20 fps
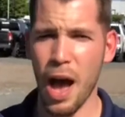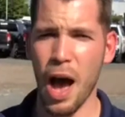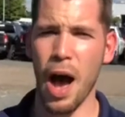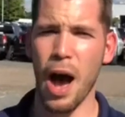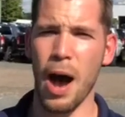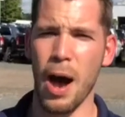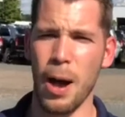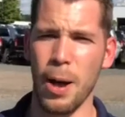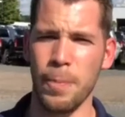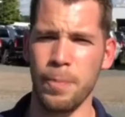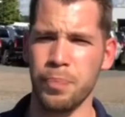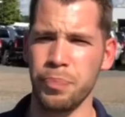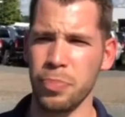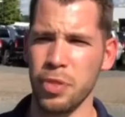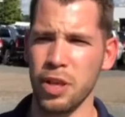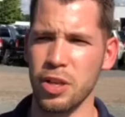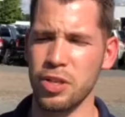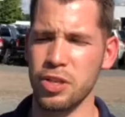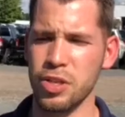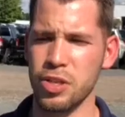
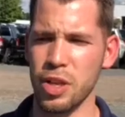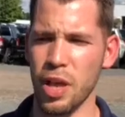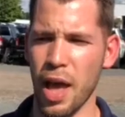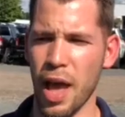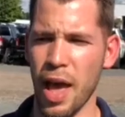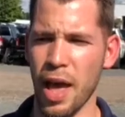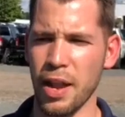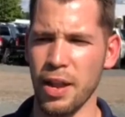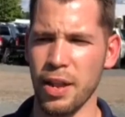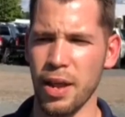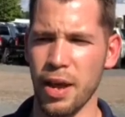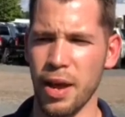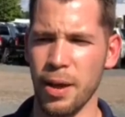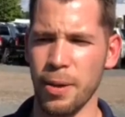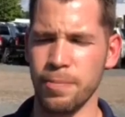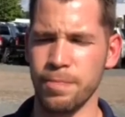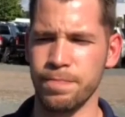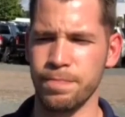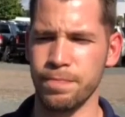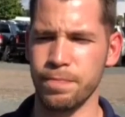
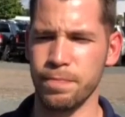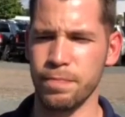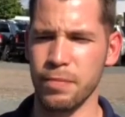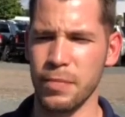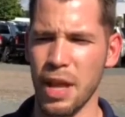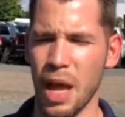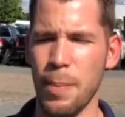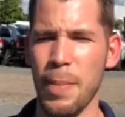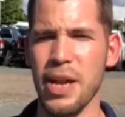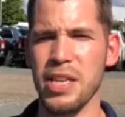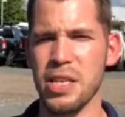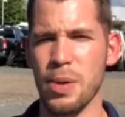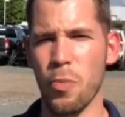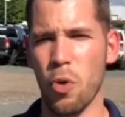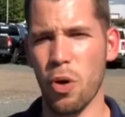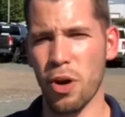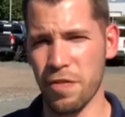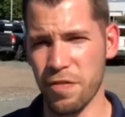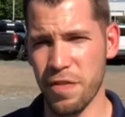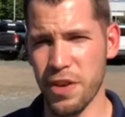it makes it
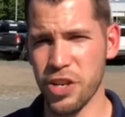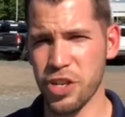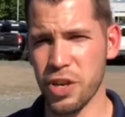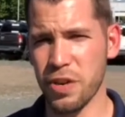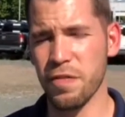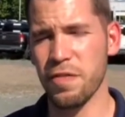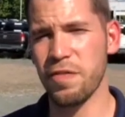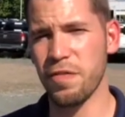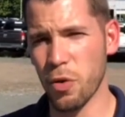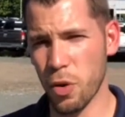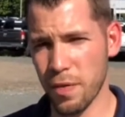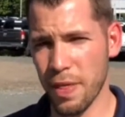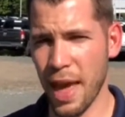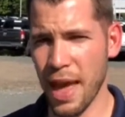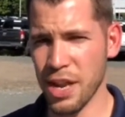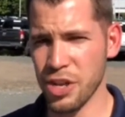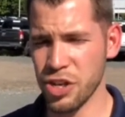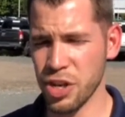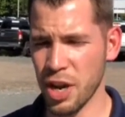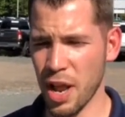more efficient for the
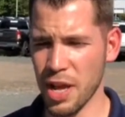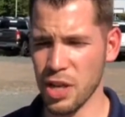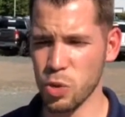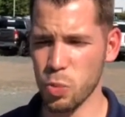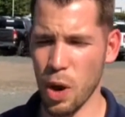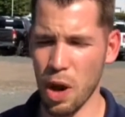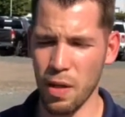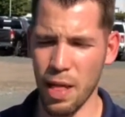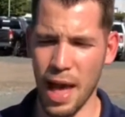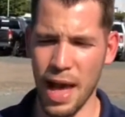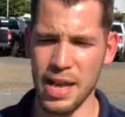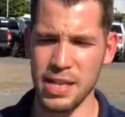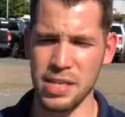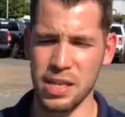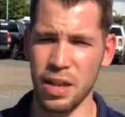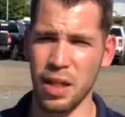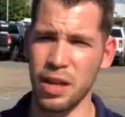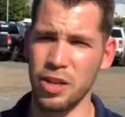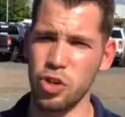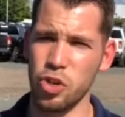engine, as well as
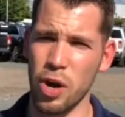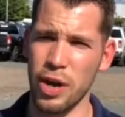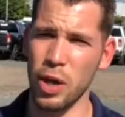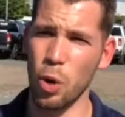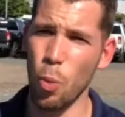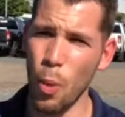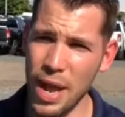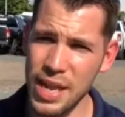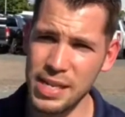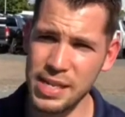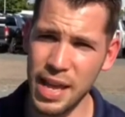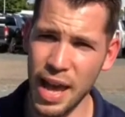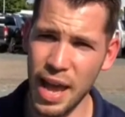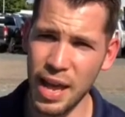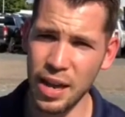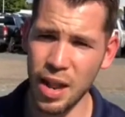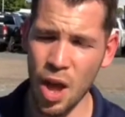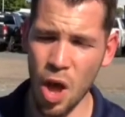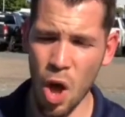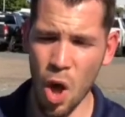an electronic
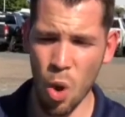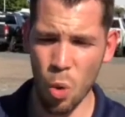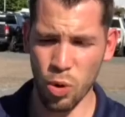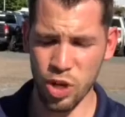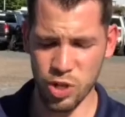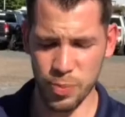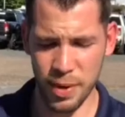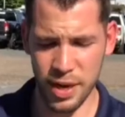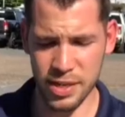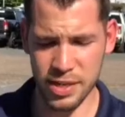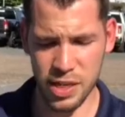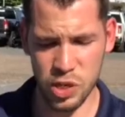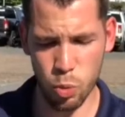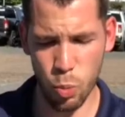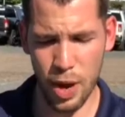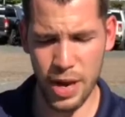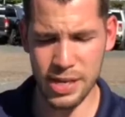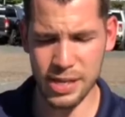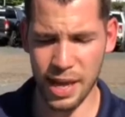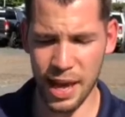wastegate, which means this
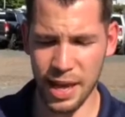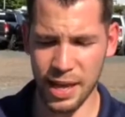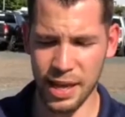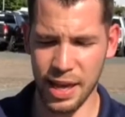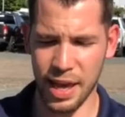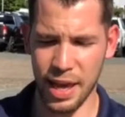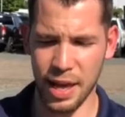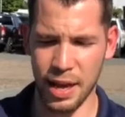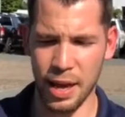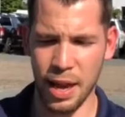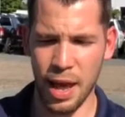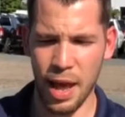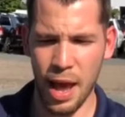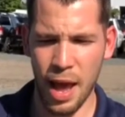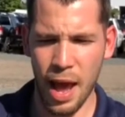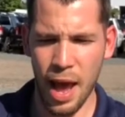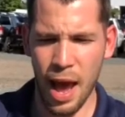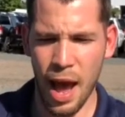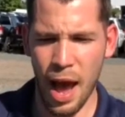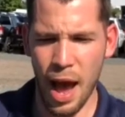wastegate can
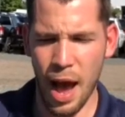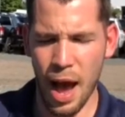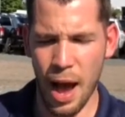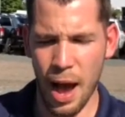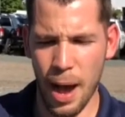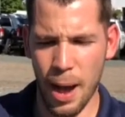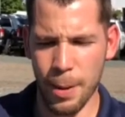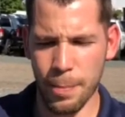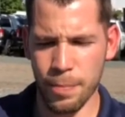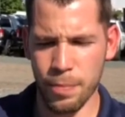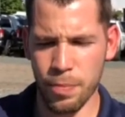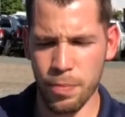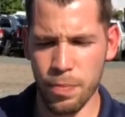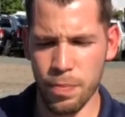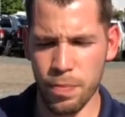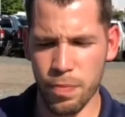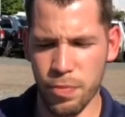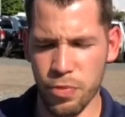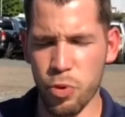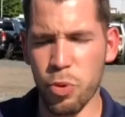
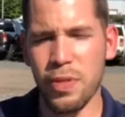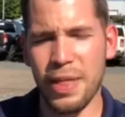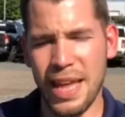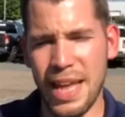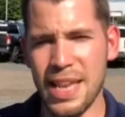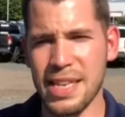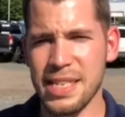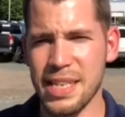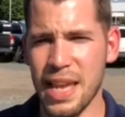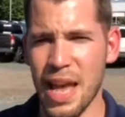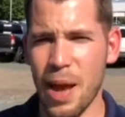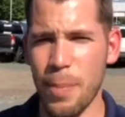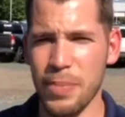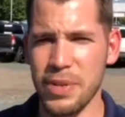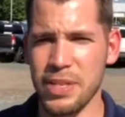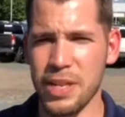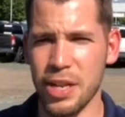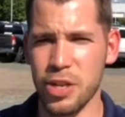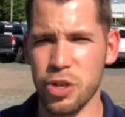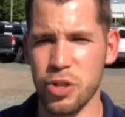through the ECM
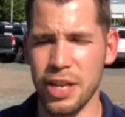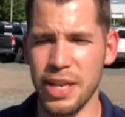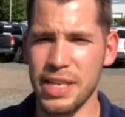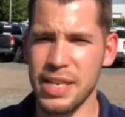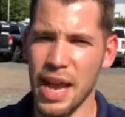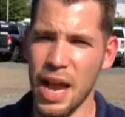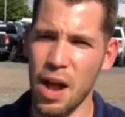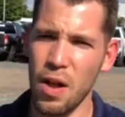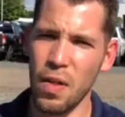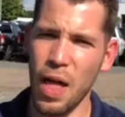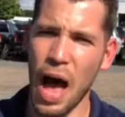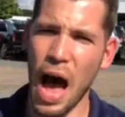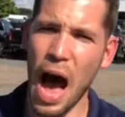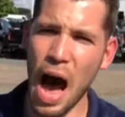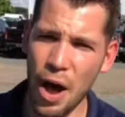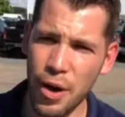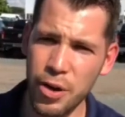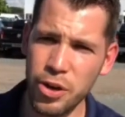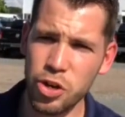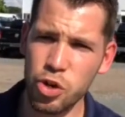essentially tell
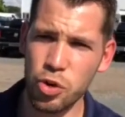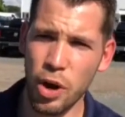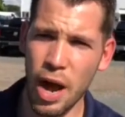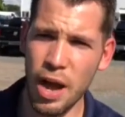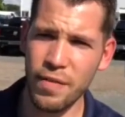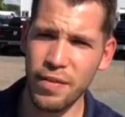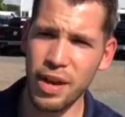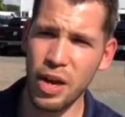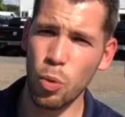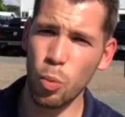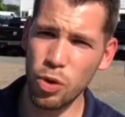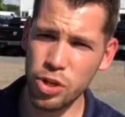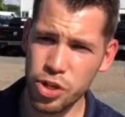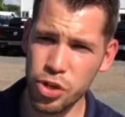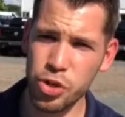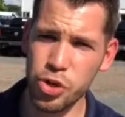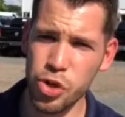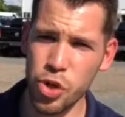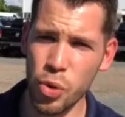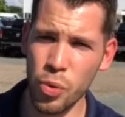how you're driving and
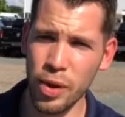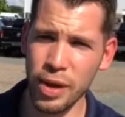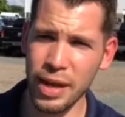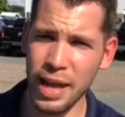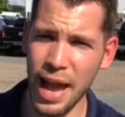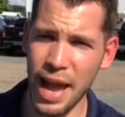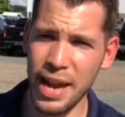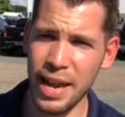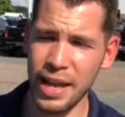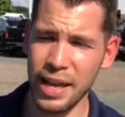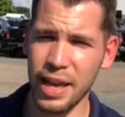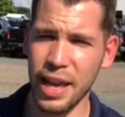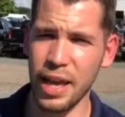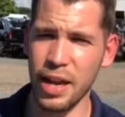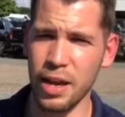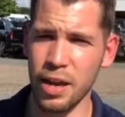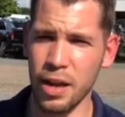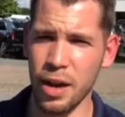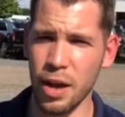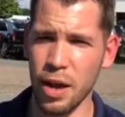what you're doing, and it
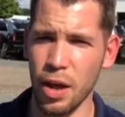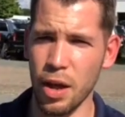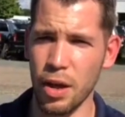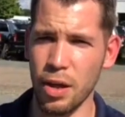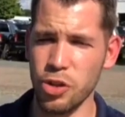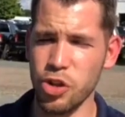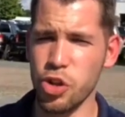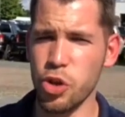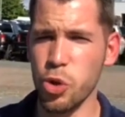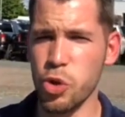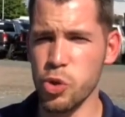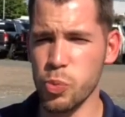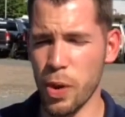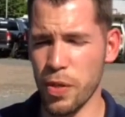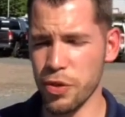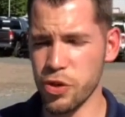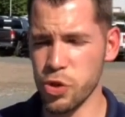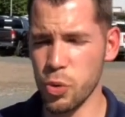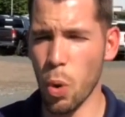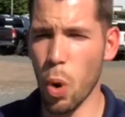can choose
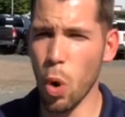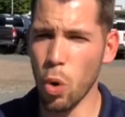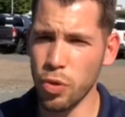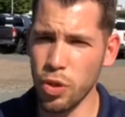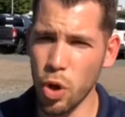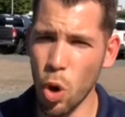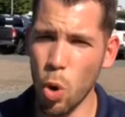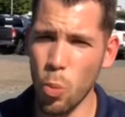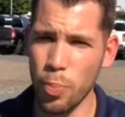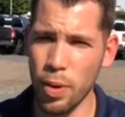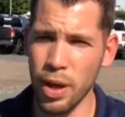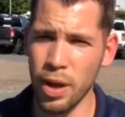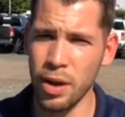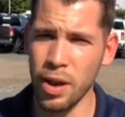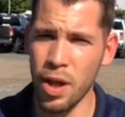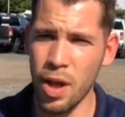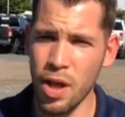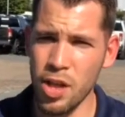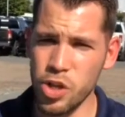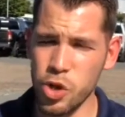whether to hold it open
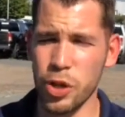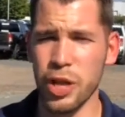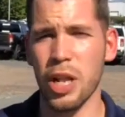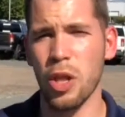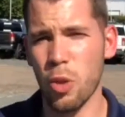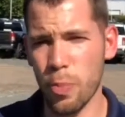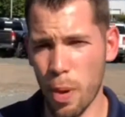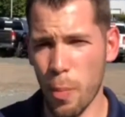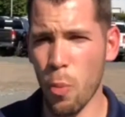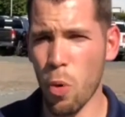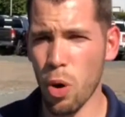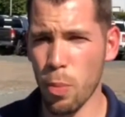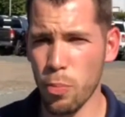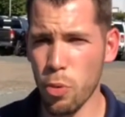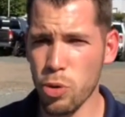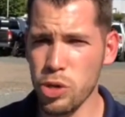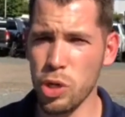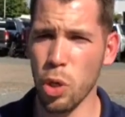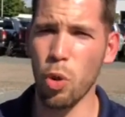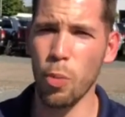so you get a little bit more
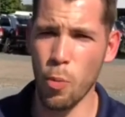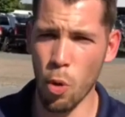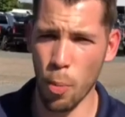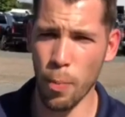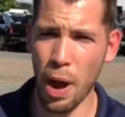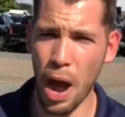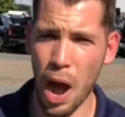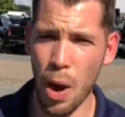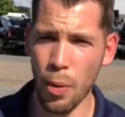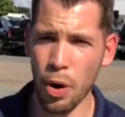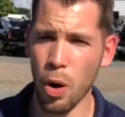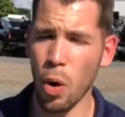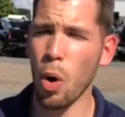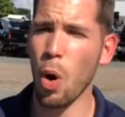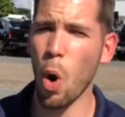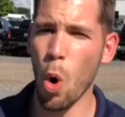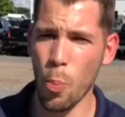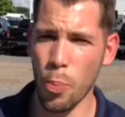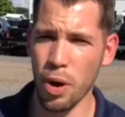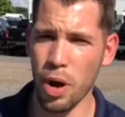boost, a little more power,
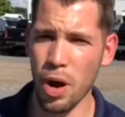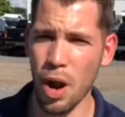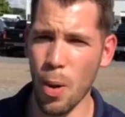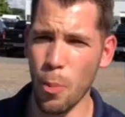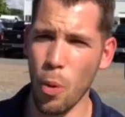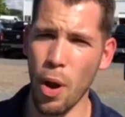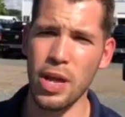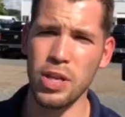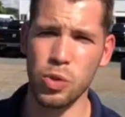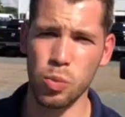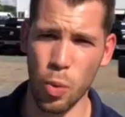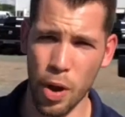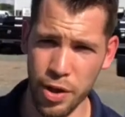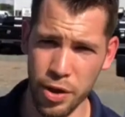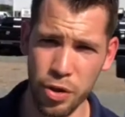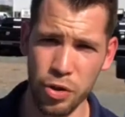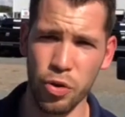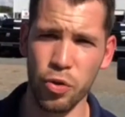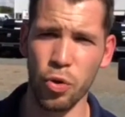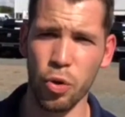or open it up while
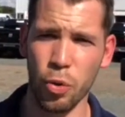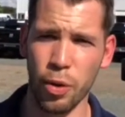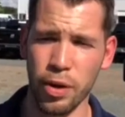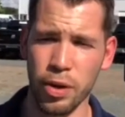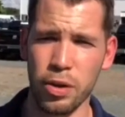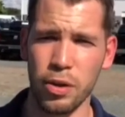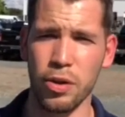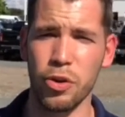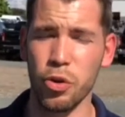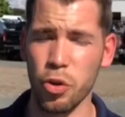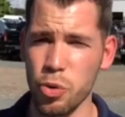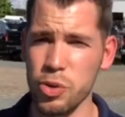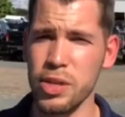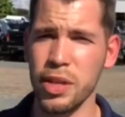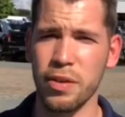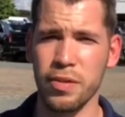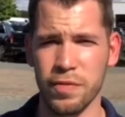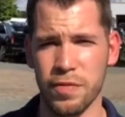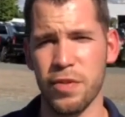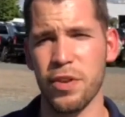you're
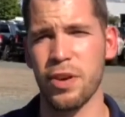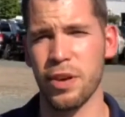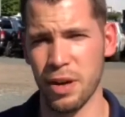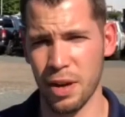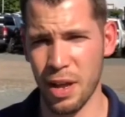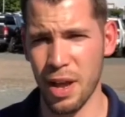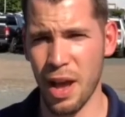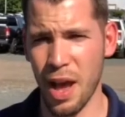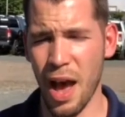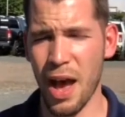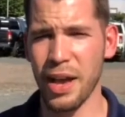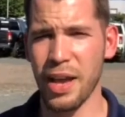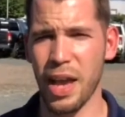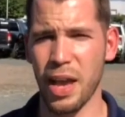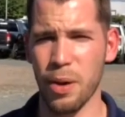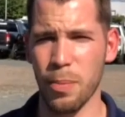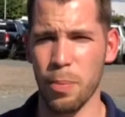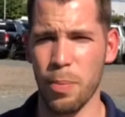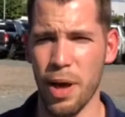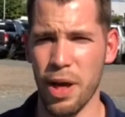cruising for,
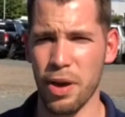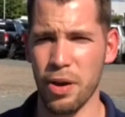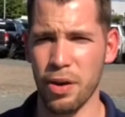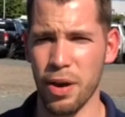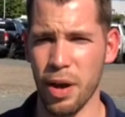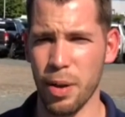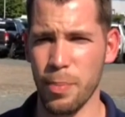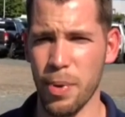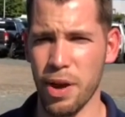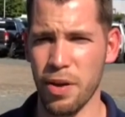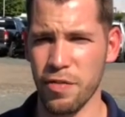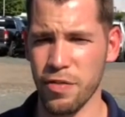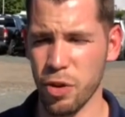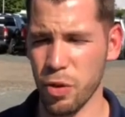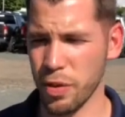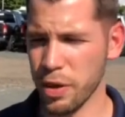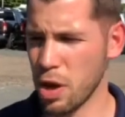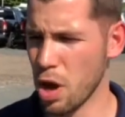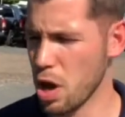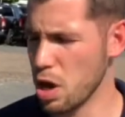again, better
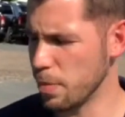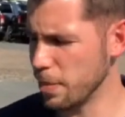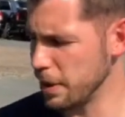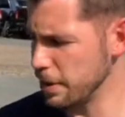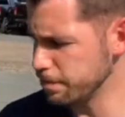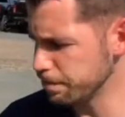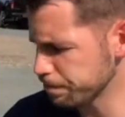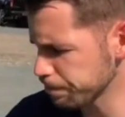fuel economy.